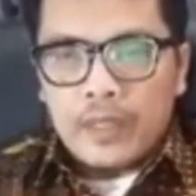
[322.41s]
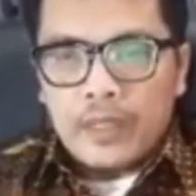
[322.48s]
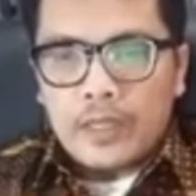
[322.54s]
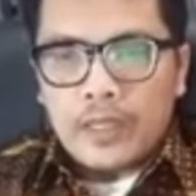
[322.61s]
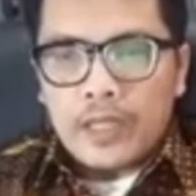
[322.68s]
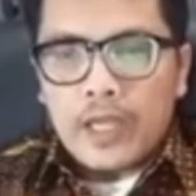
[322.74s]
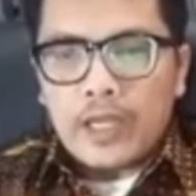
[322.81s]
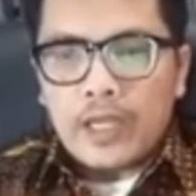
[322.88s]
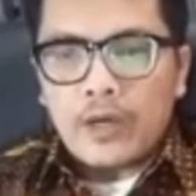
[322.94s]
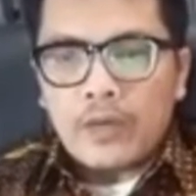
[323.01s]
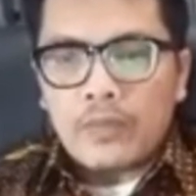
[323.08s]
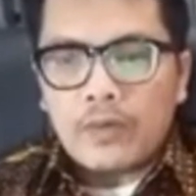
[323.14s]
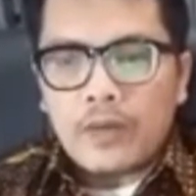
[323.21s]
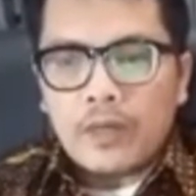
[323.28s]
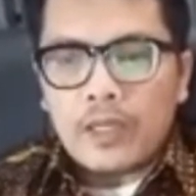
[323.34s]
The technique
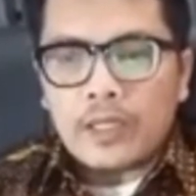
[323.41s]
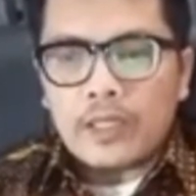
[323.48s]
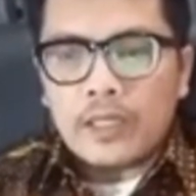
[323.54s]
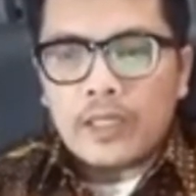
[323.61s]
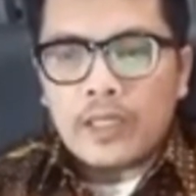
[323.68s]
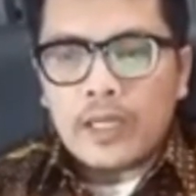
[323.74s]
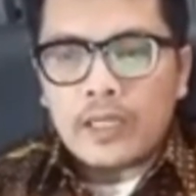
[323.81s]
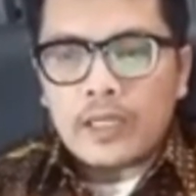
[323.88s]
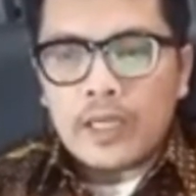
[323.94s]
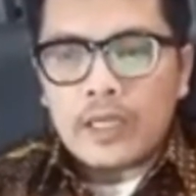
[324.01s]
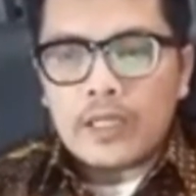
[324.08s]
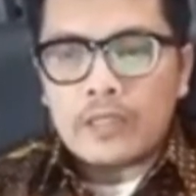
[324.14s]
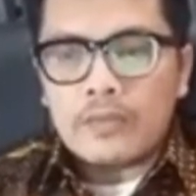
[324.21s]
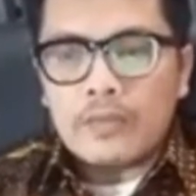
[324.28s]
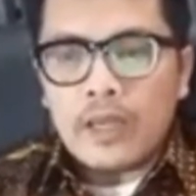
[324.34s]
of collecting data
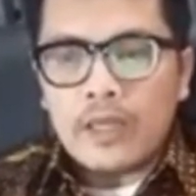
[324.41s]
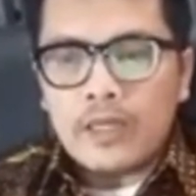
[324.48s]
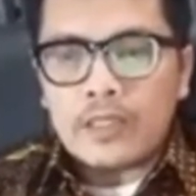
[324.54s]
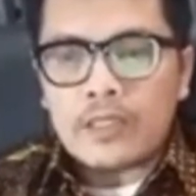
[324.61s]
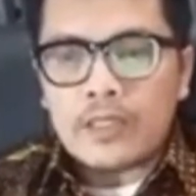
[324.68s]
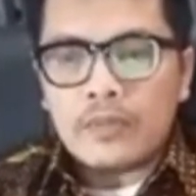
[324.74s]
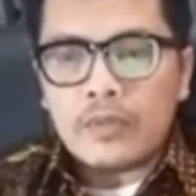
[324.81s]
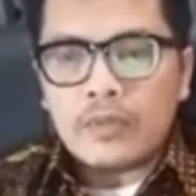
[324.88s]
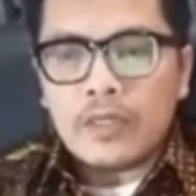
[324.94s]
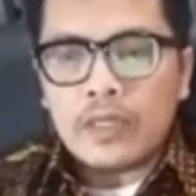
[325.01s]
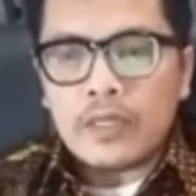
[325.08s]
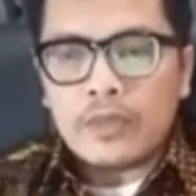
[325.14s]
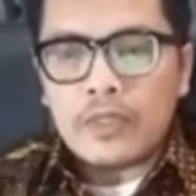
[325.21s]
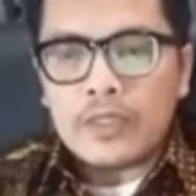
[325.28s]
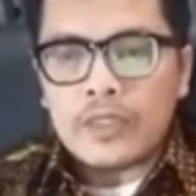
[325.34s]
is by
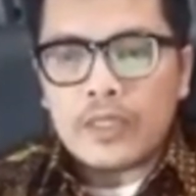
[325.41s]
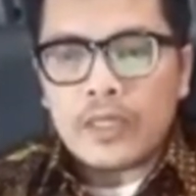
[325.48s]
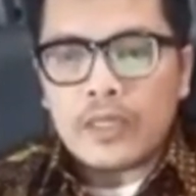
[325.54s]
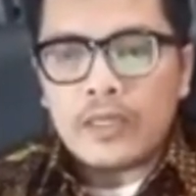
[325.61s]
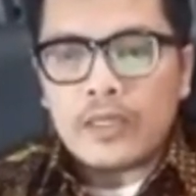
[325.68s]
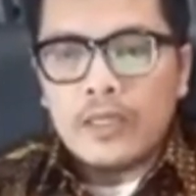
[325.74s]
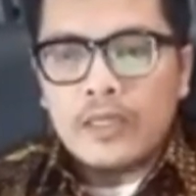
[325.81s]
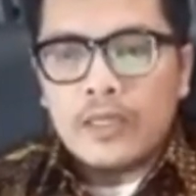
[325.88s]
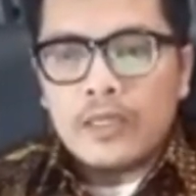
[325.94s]
distributing questionnaires